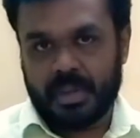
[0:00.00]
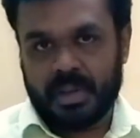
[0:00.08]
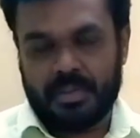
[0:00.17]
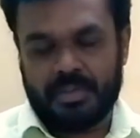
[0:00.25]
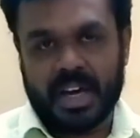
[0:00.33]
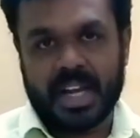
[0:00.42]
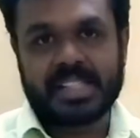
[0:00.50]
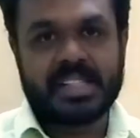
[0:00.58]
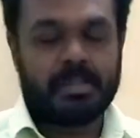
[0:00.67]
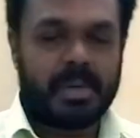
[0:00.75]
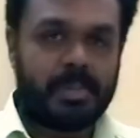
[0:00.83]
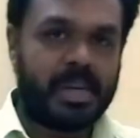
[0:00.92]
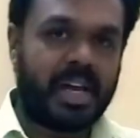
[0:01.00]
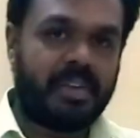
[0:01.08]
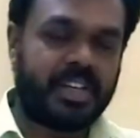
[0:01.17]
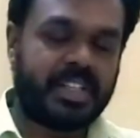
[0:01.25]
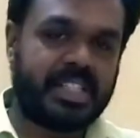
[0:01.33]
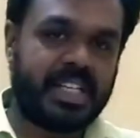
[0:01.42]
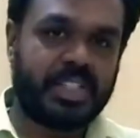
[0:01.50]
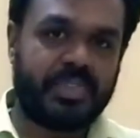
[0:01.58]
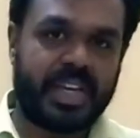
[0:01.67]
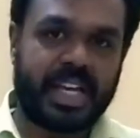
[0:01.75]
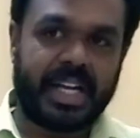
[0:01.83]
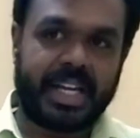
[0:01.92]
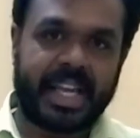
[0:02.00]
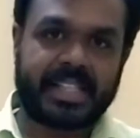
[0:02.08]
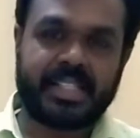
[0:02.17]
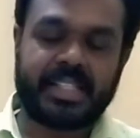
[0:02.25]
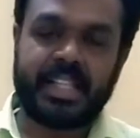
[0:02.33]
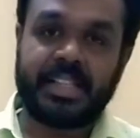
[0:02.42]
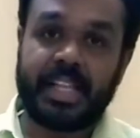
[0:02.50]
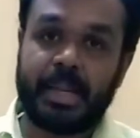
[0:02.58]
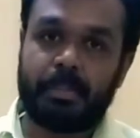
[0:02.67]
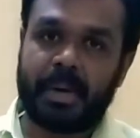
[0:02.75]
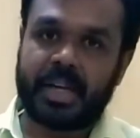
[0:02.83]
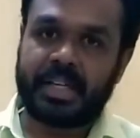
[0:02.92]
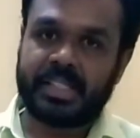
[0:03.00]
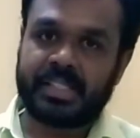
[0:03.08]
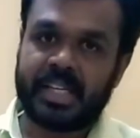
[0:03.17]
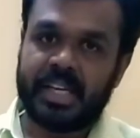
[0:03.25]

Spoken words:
For example, bill of exchange we can take in the three parties: